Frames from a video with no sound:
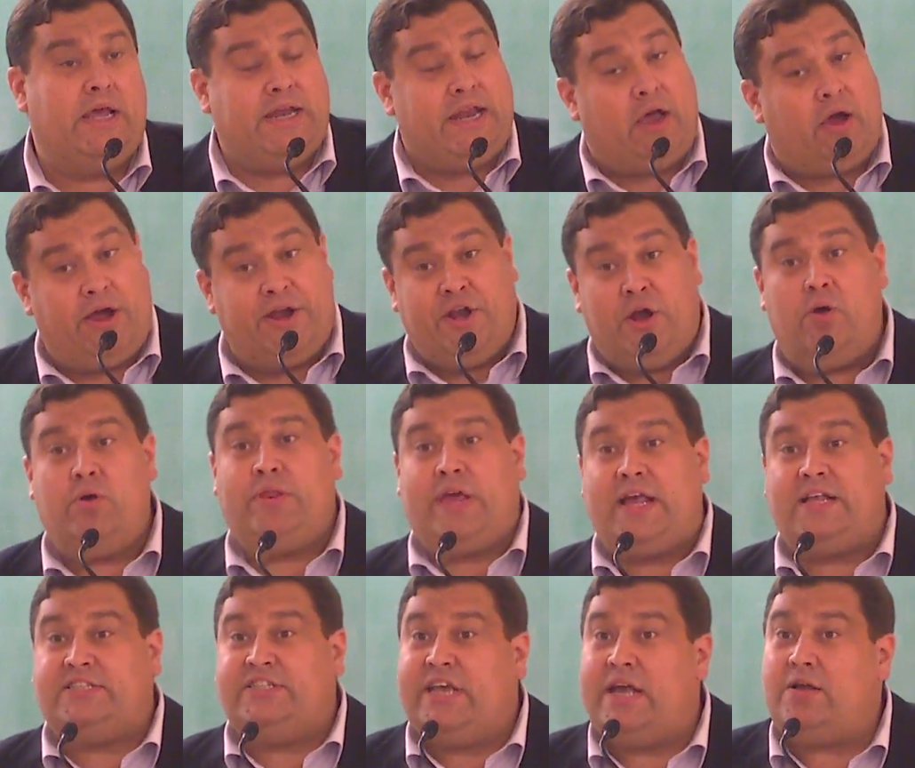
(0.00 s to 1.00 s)
Now, I know
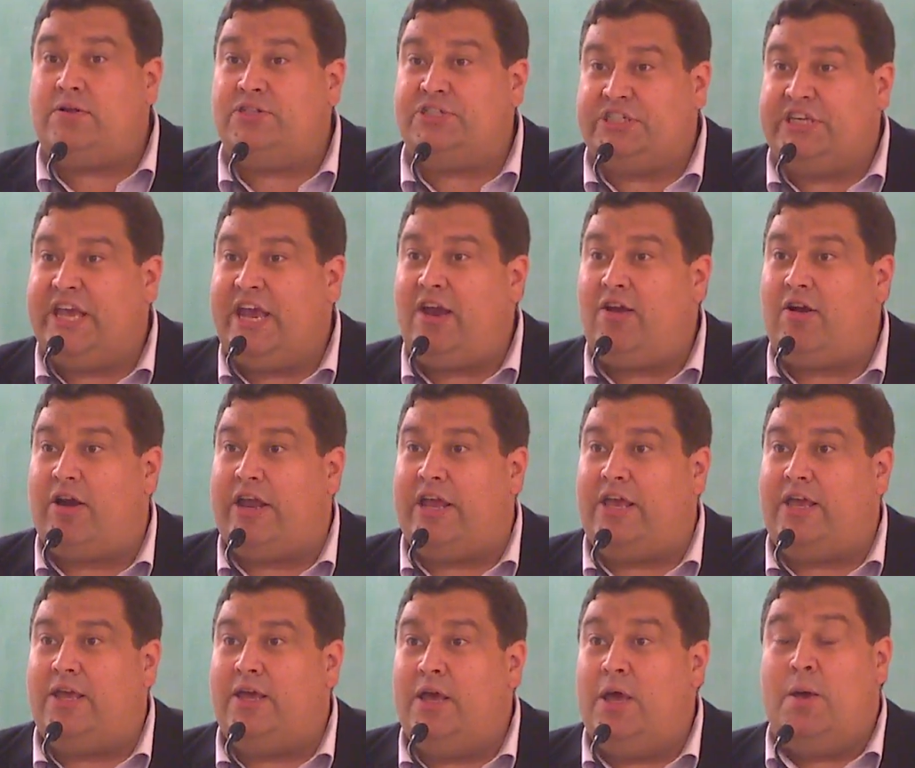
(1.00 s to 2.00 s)
that sounds
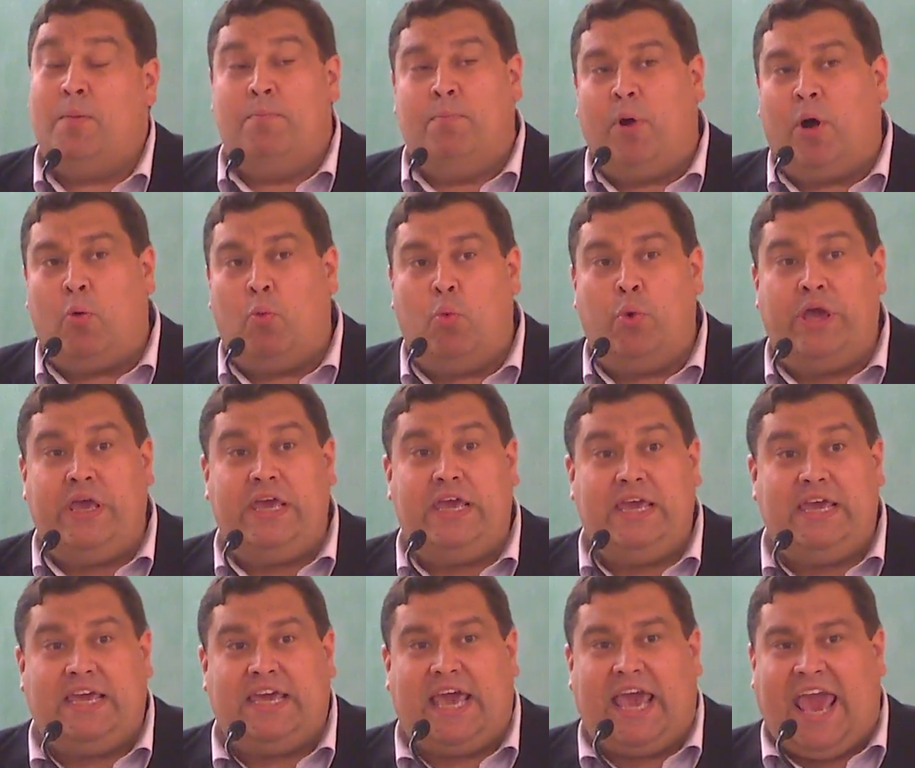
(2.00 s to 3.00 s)
scary, but
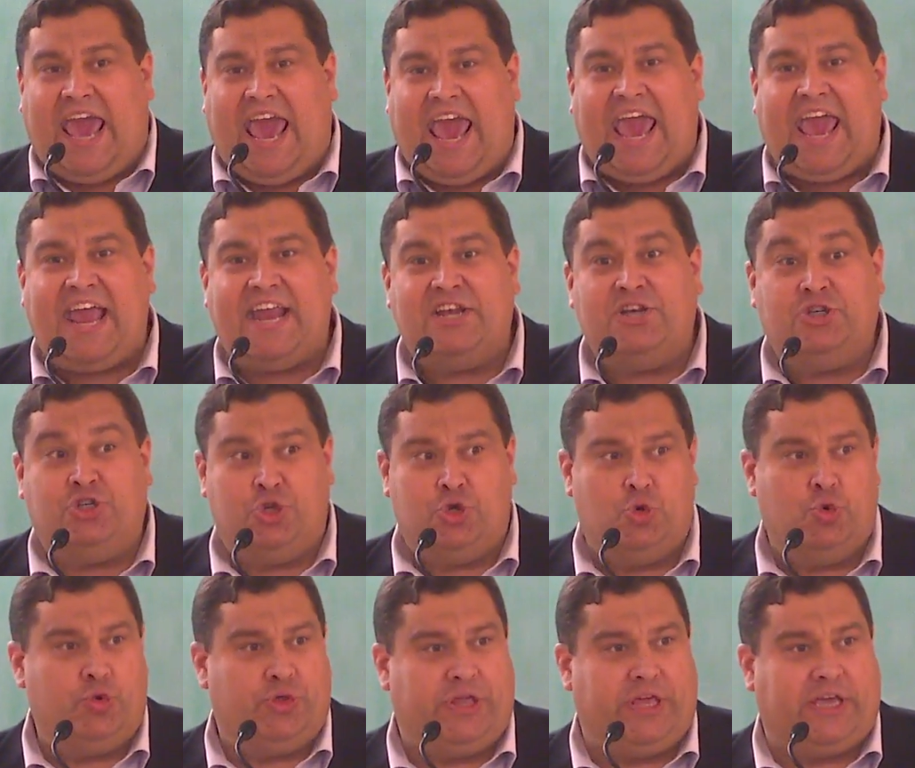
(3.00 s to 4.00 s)
we can
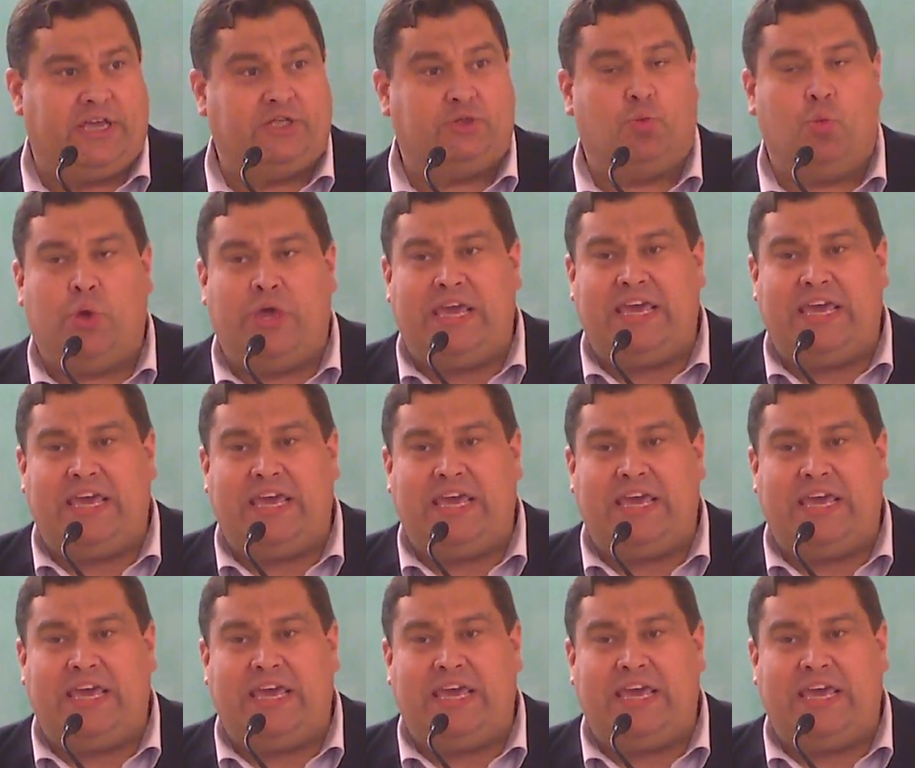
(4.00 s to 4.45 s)
do things. We